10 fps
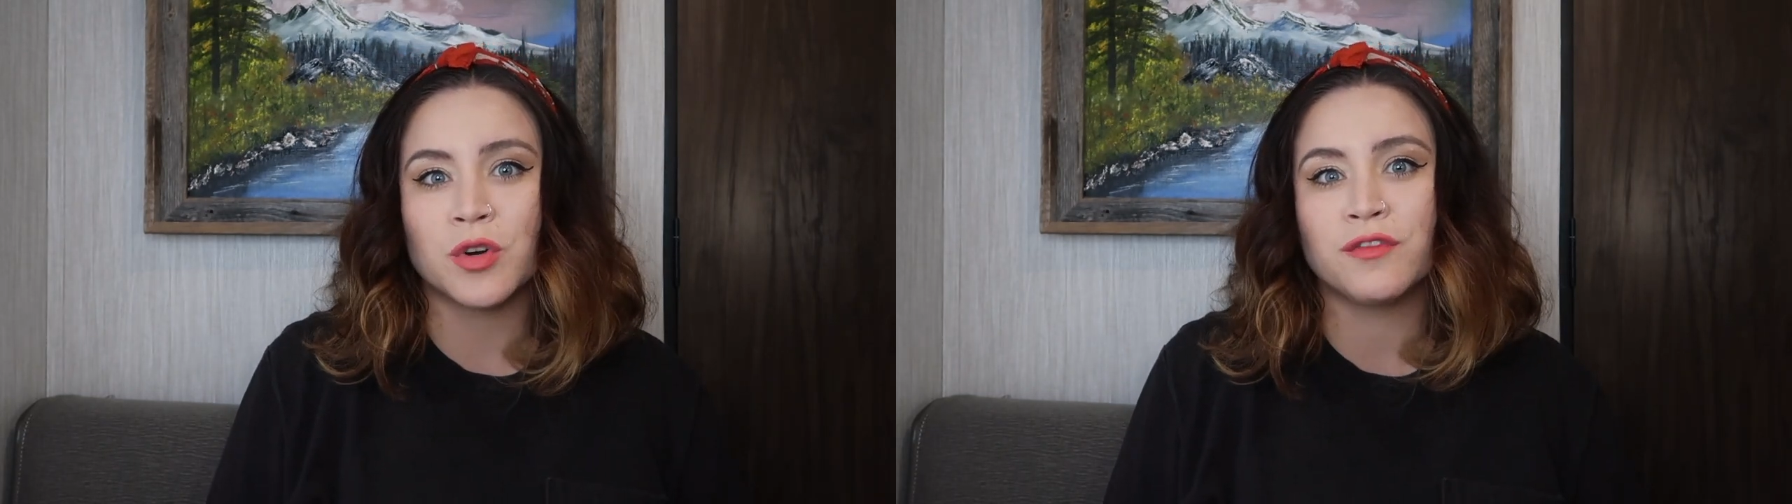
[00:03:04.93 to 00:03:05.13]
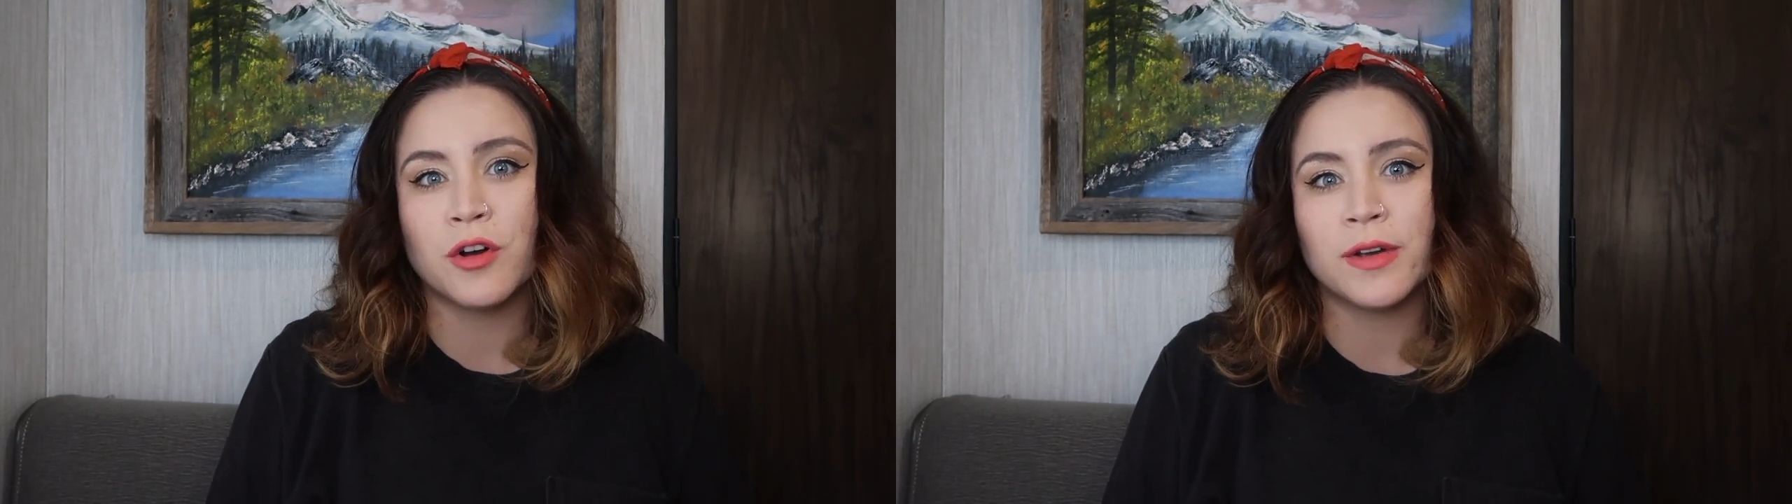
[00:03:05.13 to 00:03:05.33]

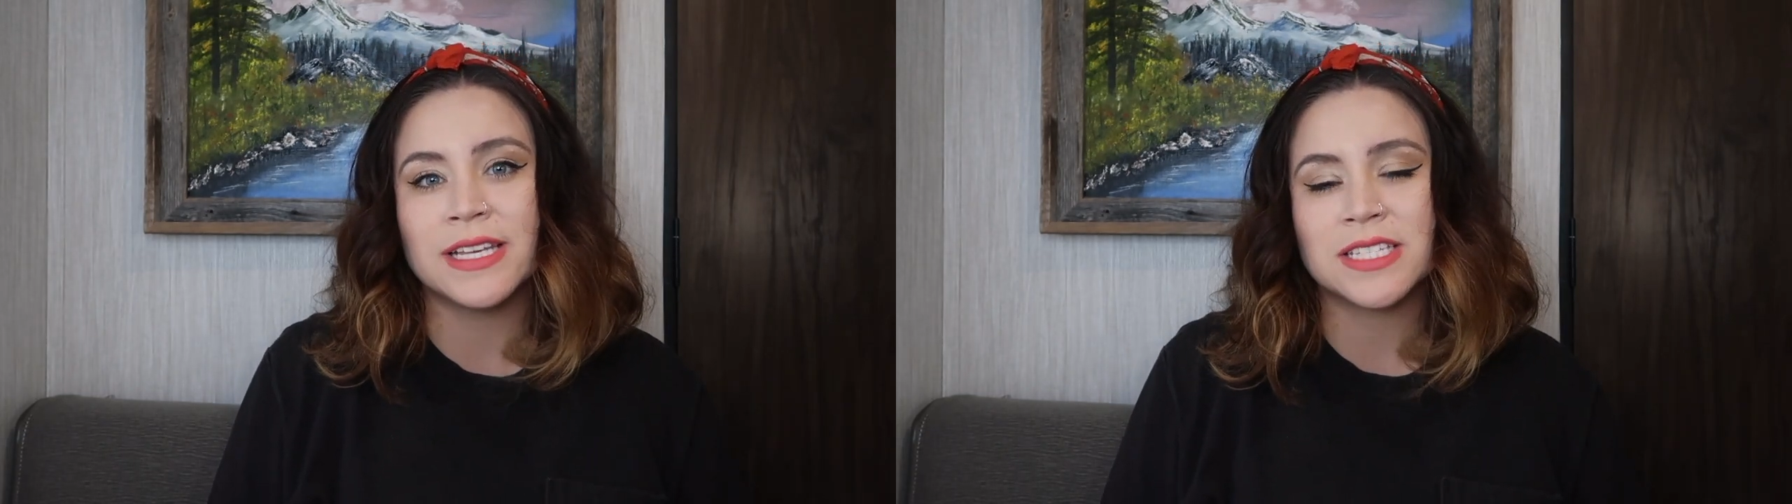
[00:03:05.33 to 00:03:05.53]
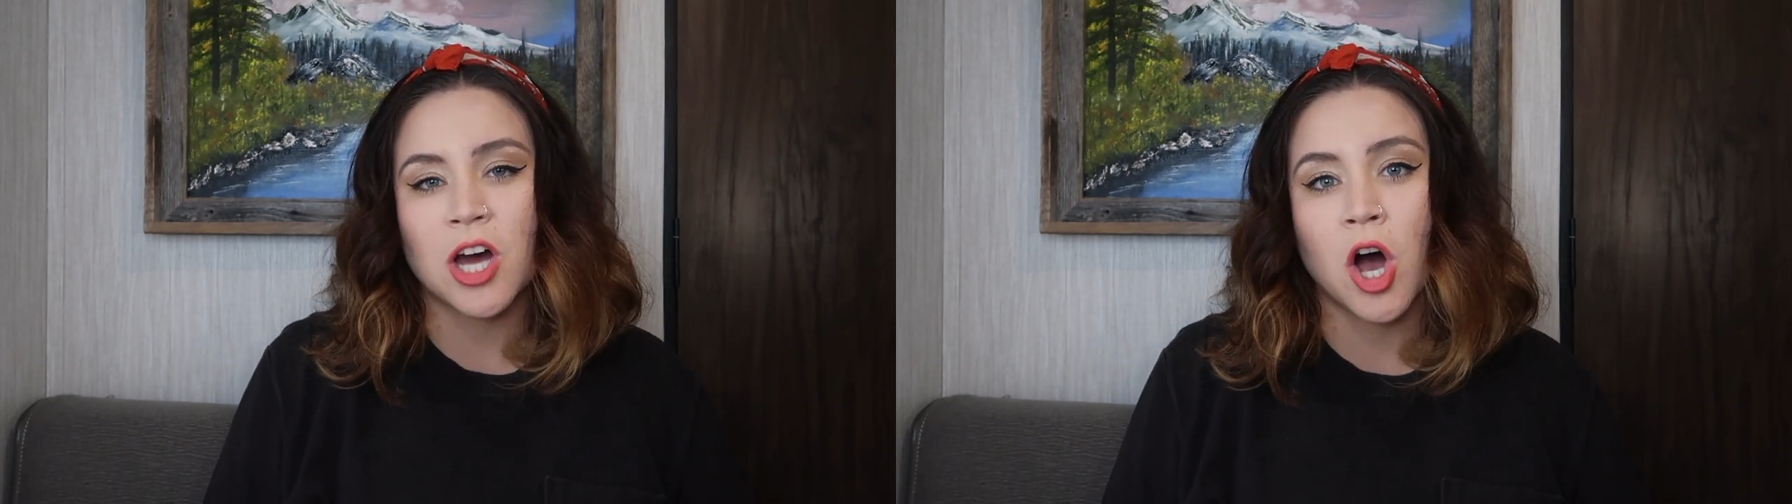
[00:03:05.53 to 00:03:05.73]
were
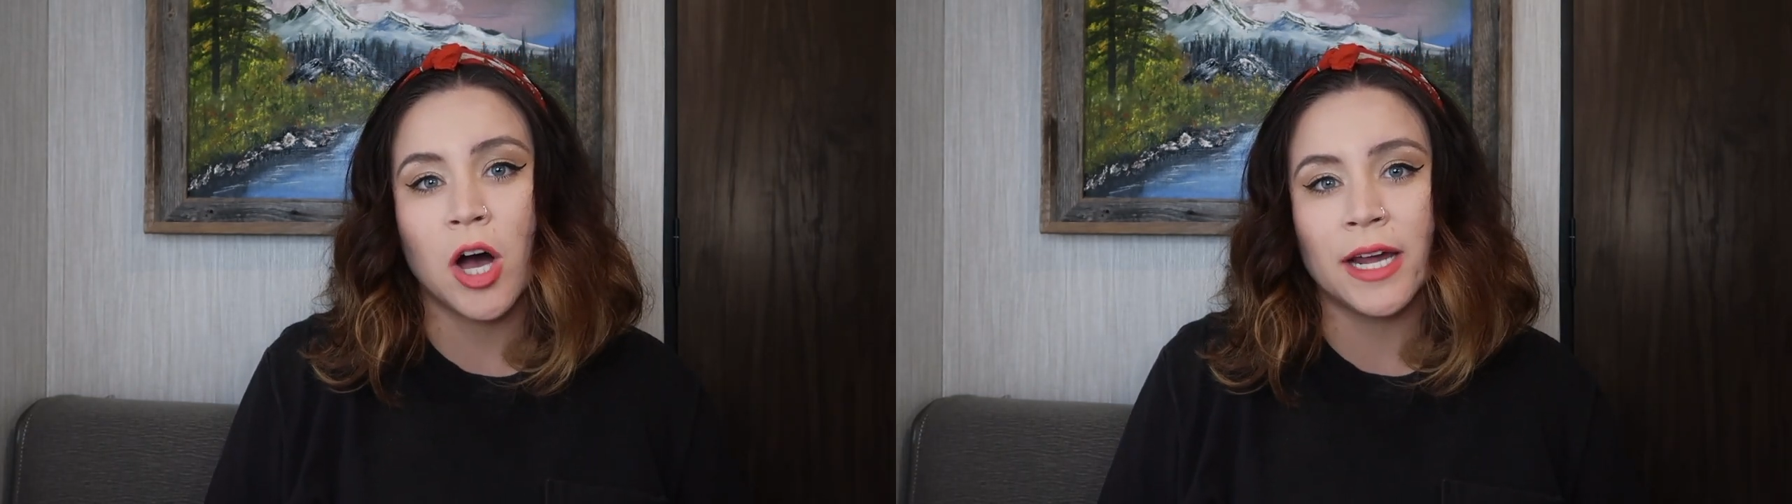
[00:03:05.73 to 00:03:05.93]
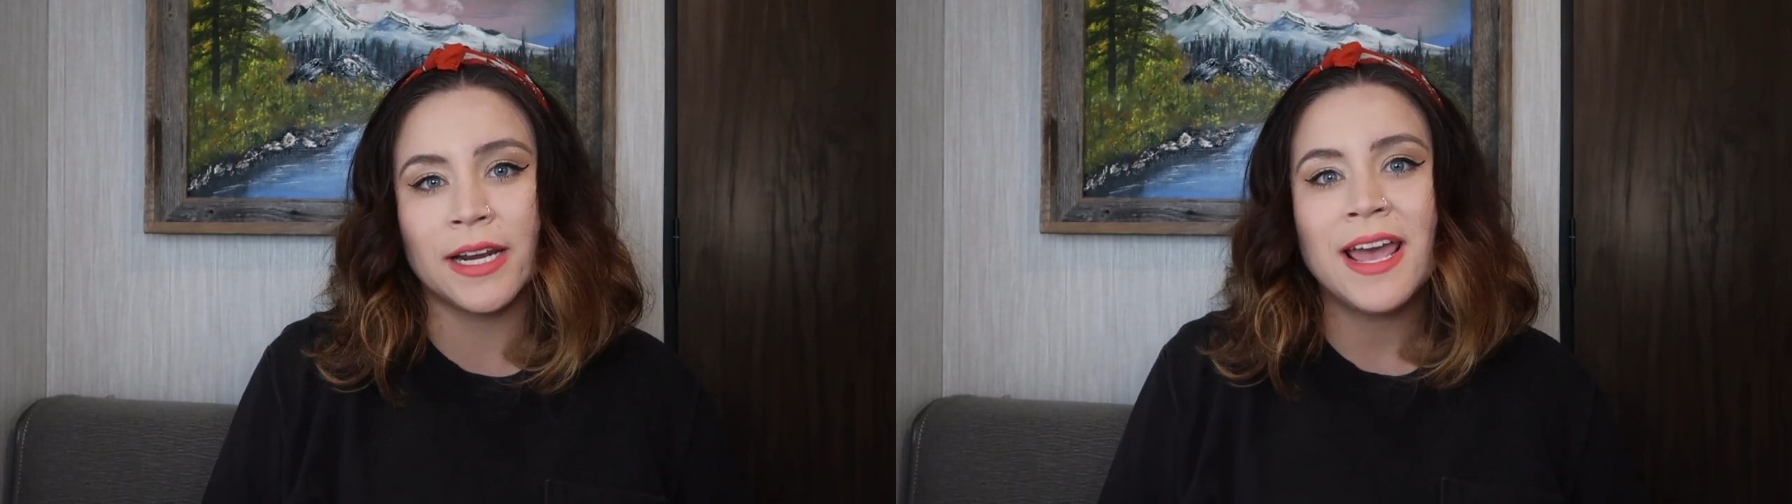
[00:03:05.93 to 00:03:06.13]
focused
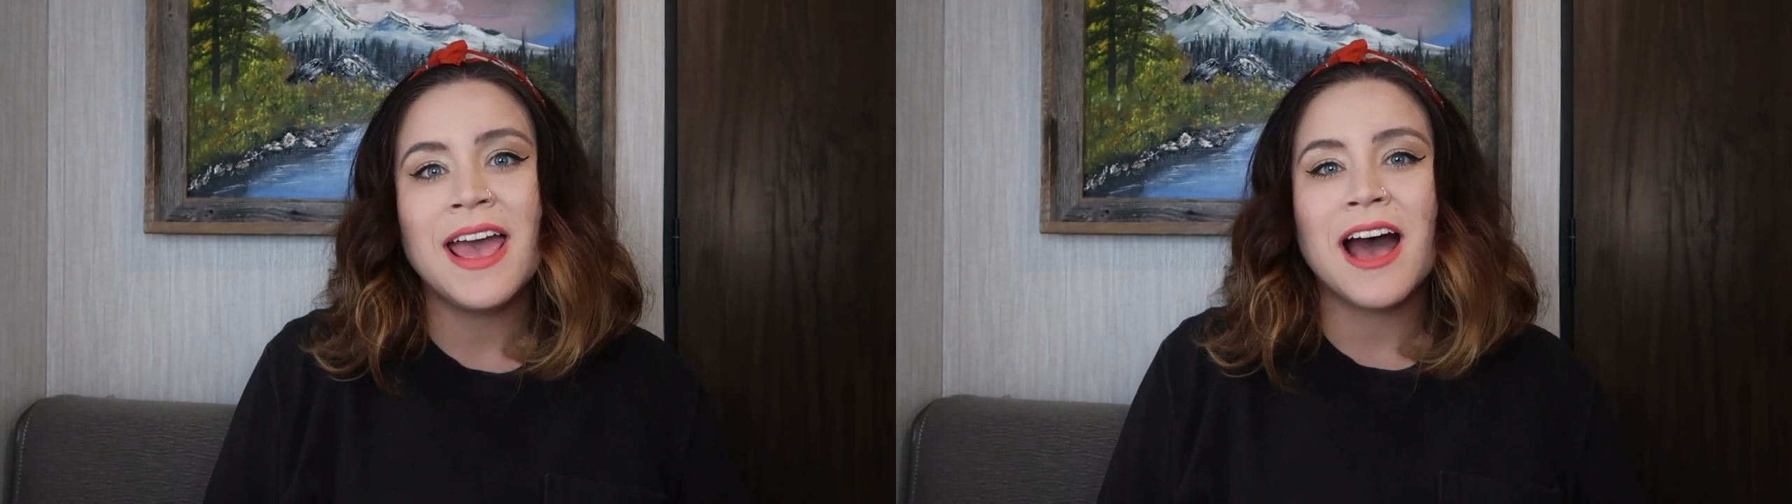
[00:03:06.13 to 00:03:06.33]
on